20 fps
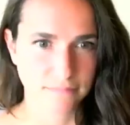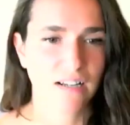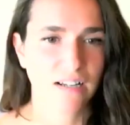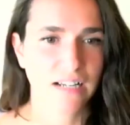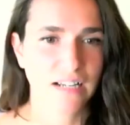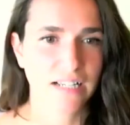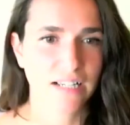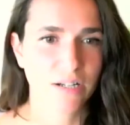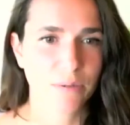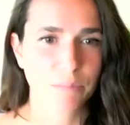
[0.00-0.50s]

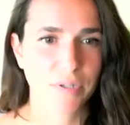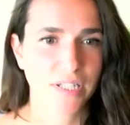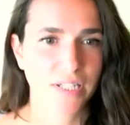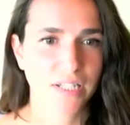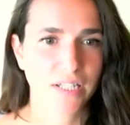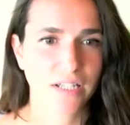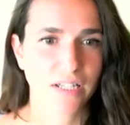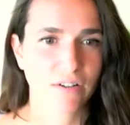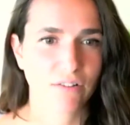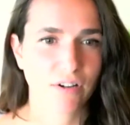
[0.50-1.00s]
I
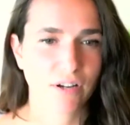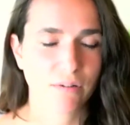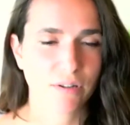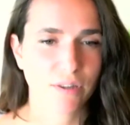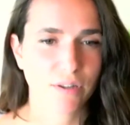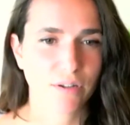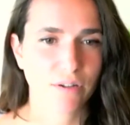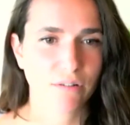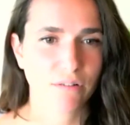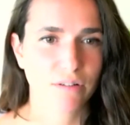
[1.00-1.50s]
completely agree
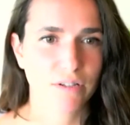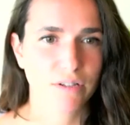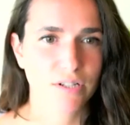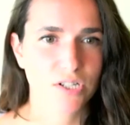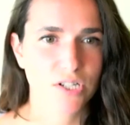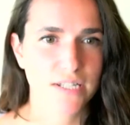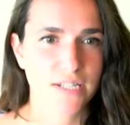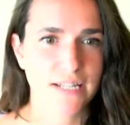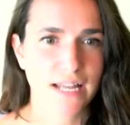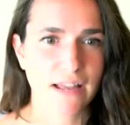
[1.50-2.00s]
with you. And
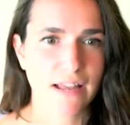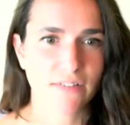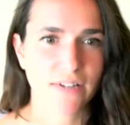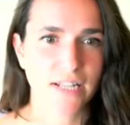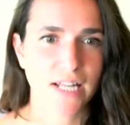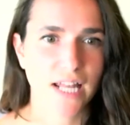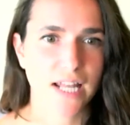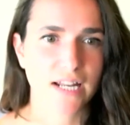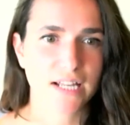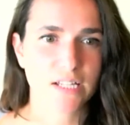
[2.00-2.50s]
just having
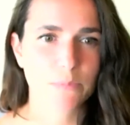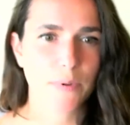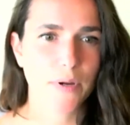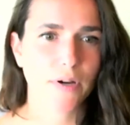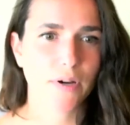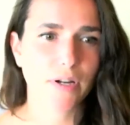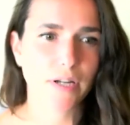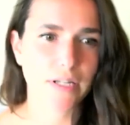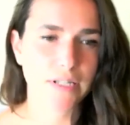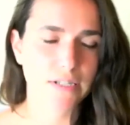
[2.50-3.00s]
that
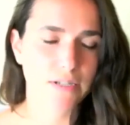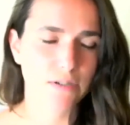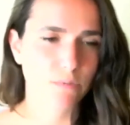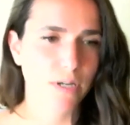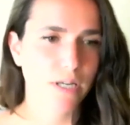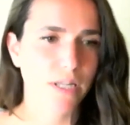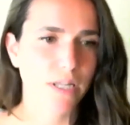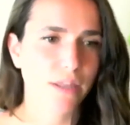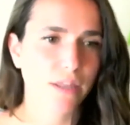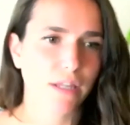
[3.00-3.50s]
experience
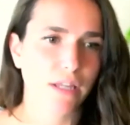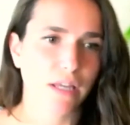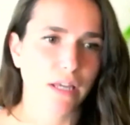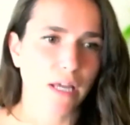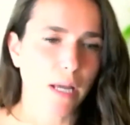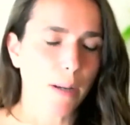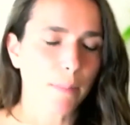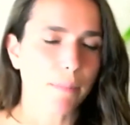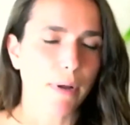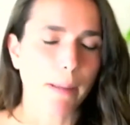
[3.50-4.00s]
with
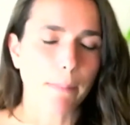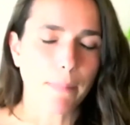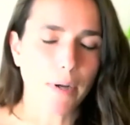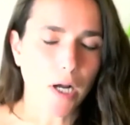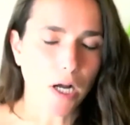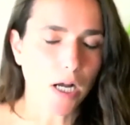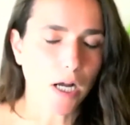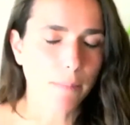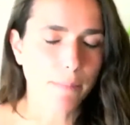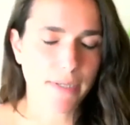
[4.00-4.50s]
my
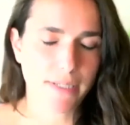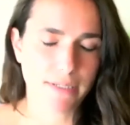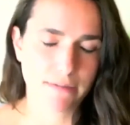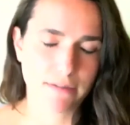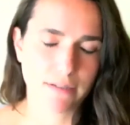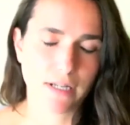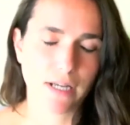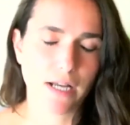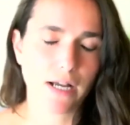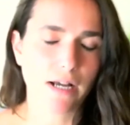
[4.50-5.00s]
mom
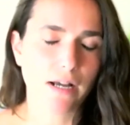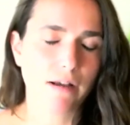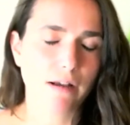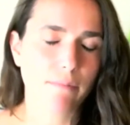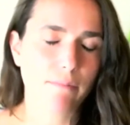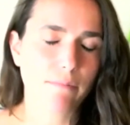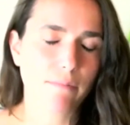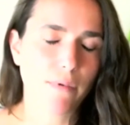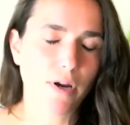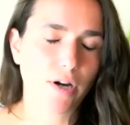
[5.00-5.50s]
and
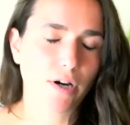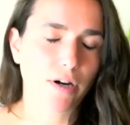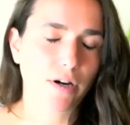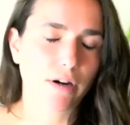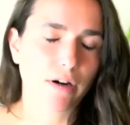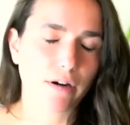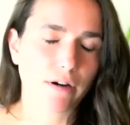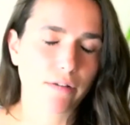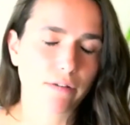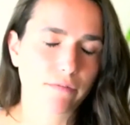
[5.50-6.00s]
um,
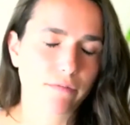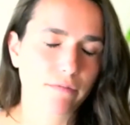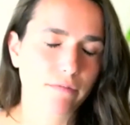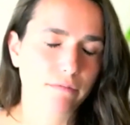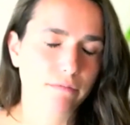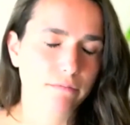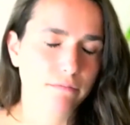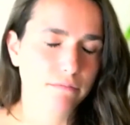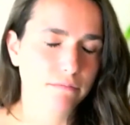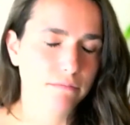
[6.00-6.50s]
her
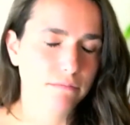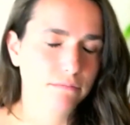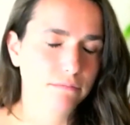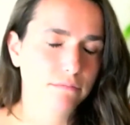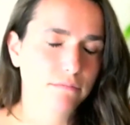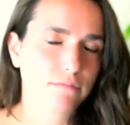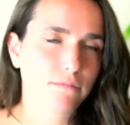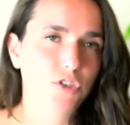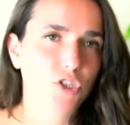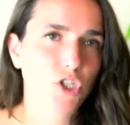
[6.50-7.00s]

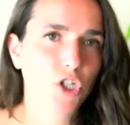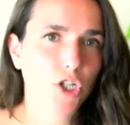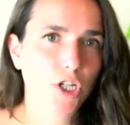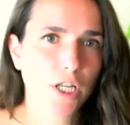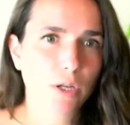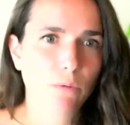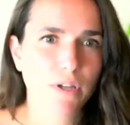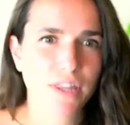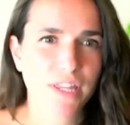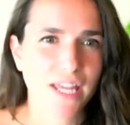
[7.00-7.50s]

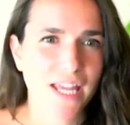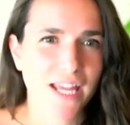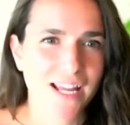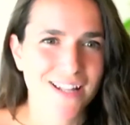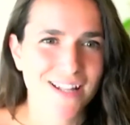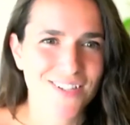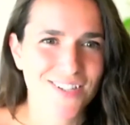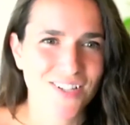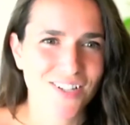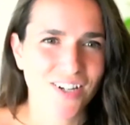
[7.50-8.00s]
journey with
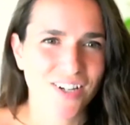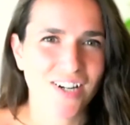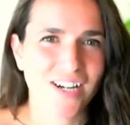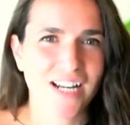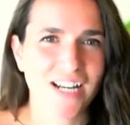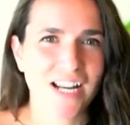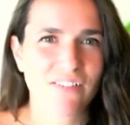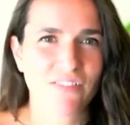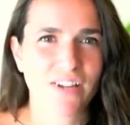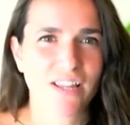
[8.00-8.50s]
cancer
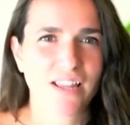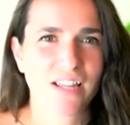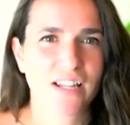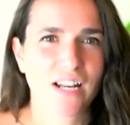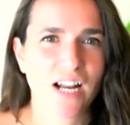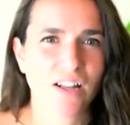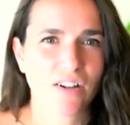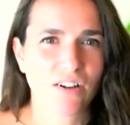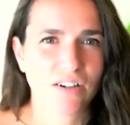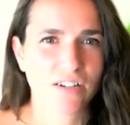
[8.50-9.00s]
and everything that
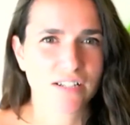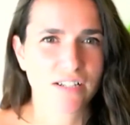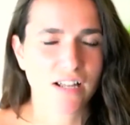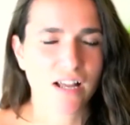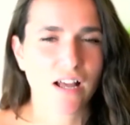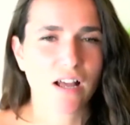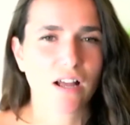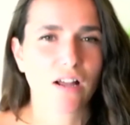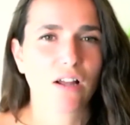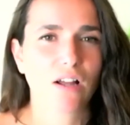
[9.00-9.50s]
I learned
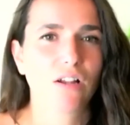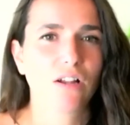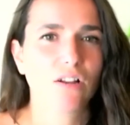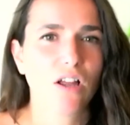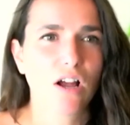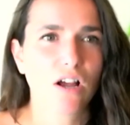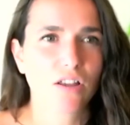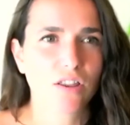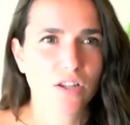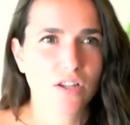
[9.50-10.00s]
uh,
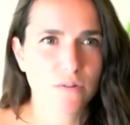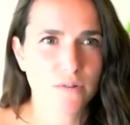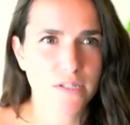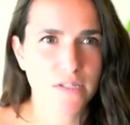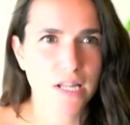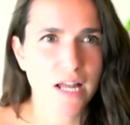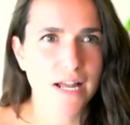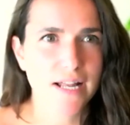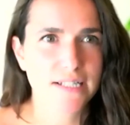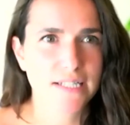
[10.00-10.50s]
along those
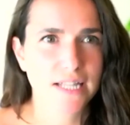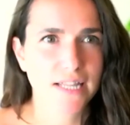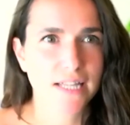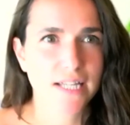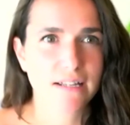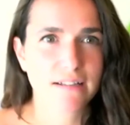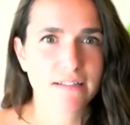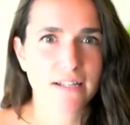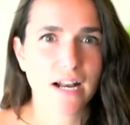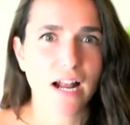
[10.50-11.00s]
lines and
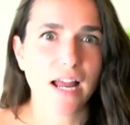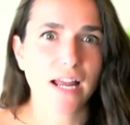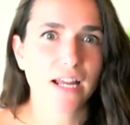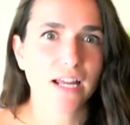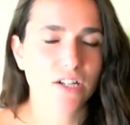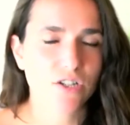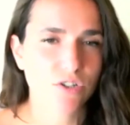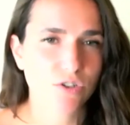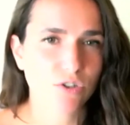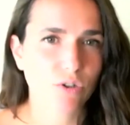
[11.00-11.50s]
things that I
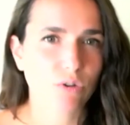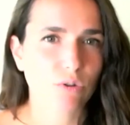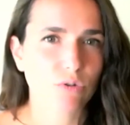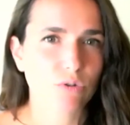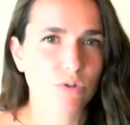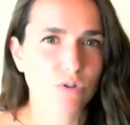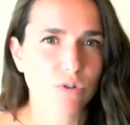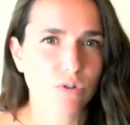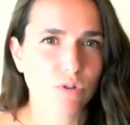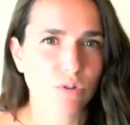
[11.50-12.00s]
can do
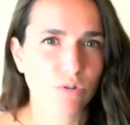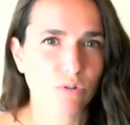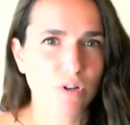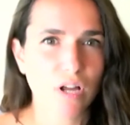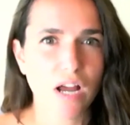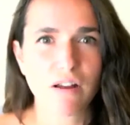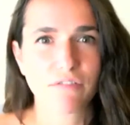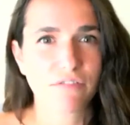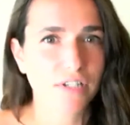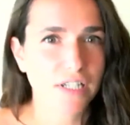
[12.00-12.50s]
to
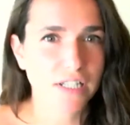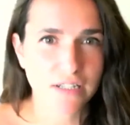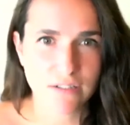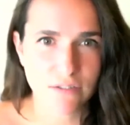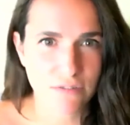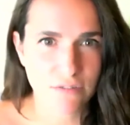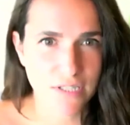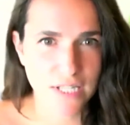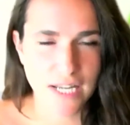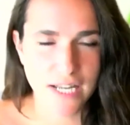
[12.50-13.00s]
not feed
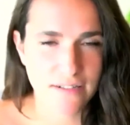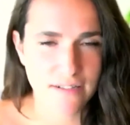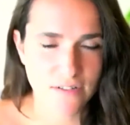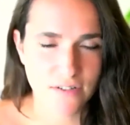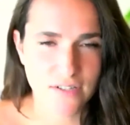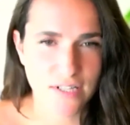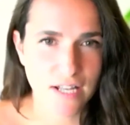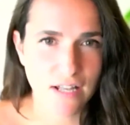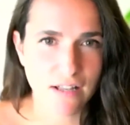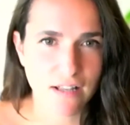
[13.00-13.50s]
those cancer
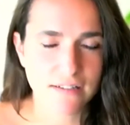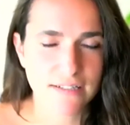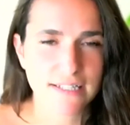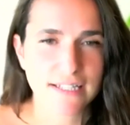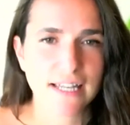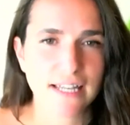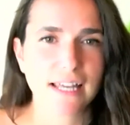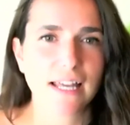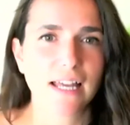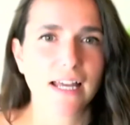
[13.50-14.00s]
cells,
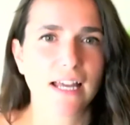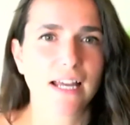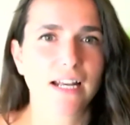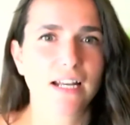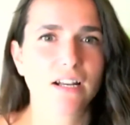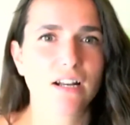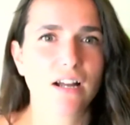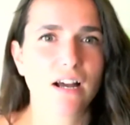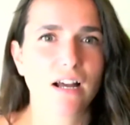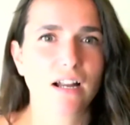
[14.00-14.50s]

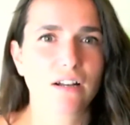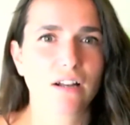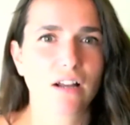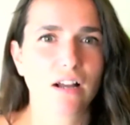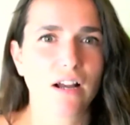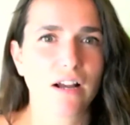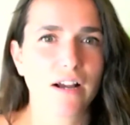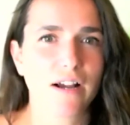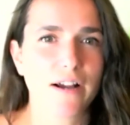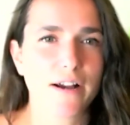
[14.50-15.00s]
not
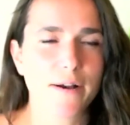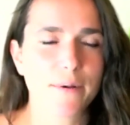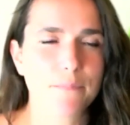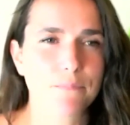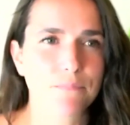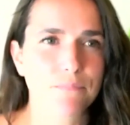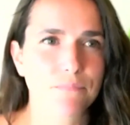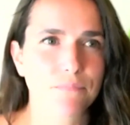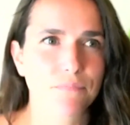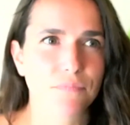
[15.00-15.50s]

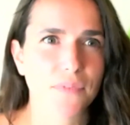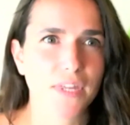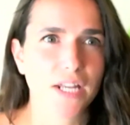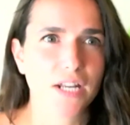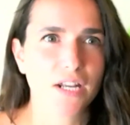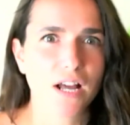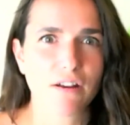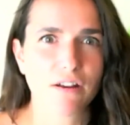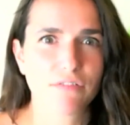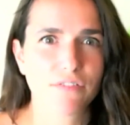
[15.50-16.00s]
um,
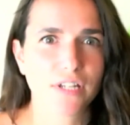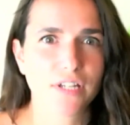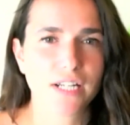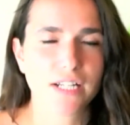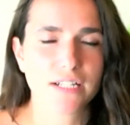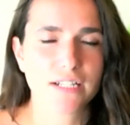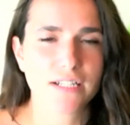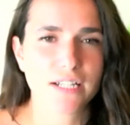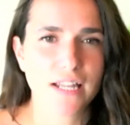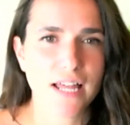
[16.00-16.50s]
not feed
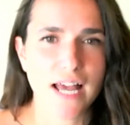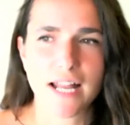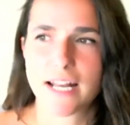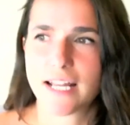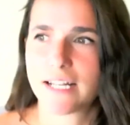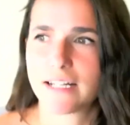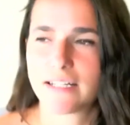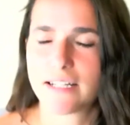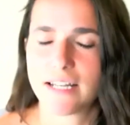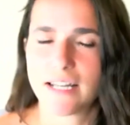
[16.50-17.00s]
into that
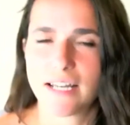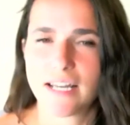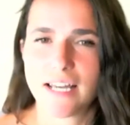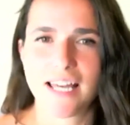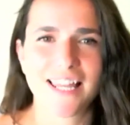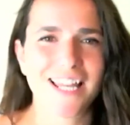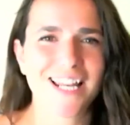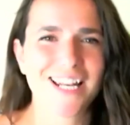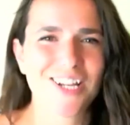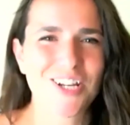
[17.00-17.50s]
and
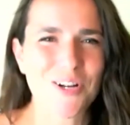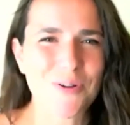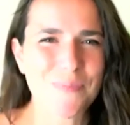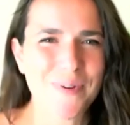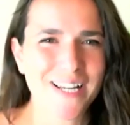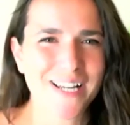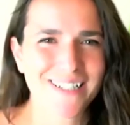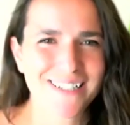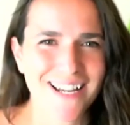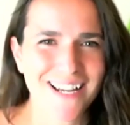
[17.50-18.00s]
then you know
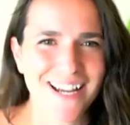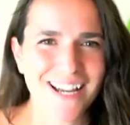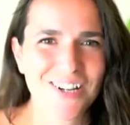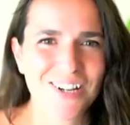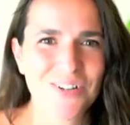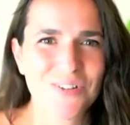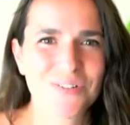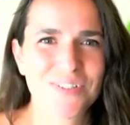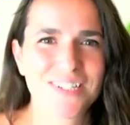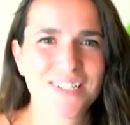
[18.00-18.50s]
my dad
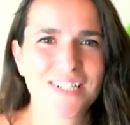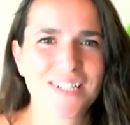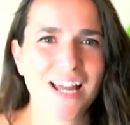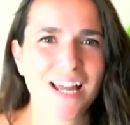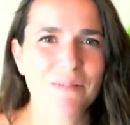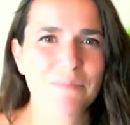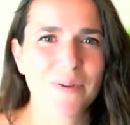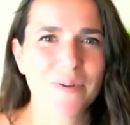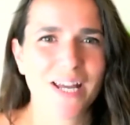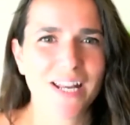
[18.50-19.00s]
who's a
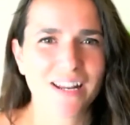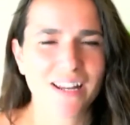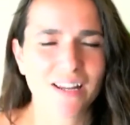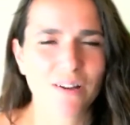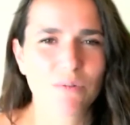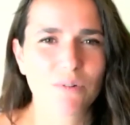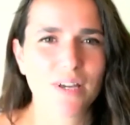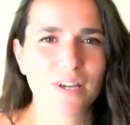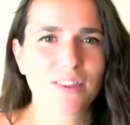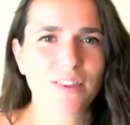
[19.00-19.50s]
diabetic
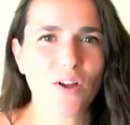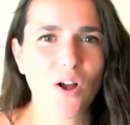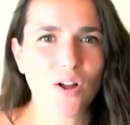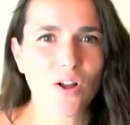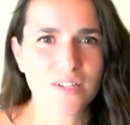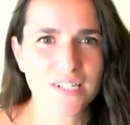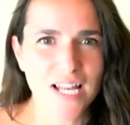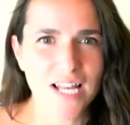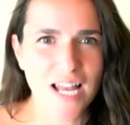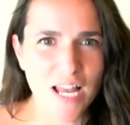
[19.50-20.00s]
with
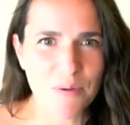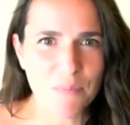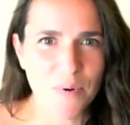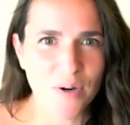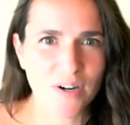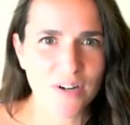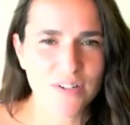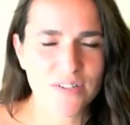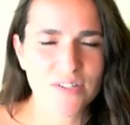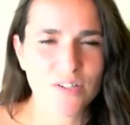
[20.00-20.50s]

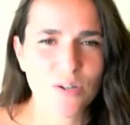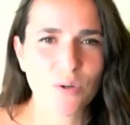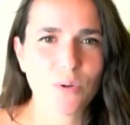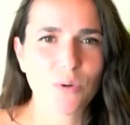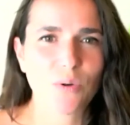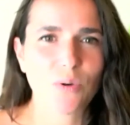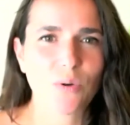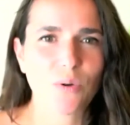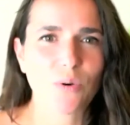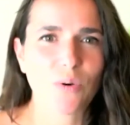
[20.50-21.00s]
alzheimer's who
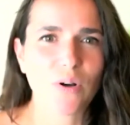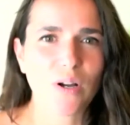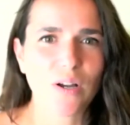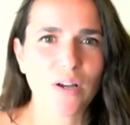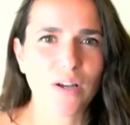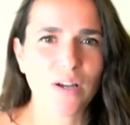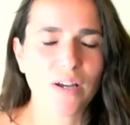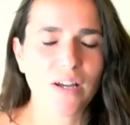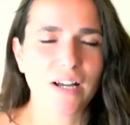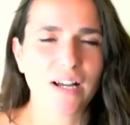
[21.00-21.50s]

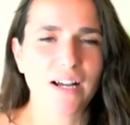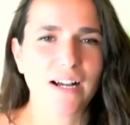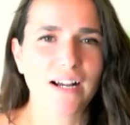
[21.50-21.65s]
mm-hmm.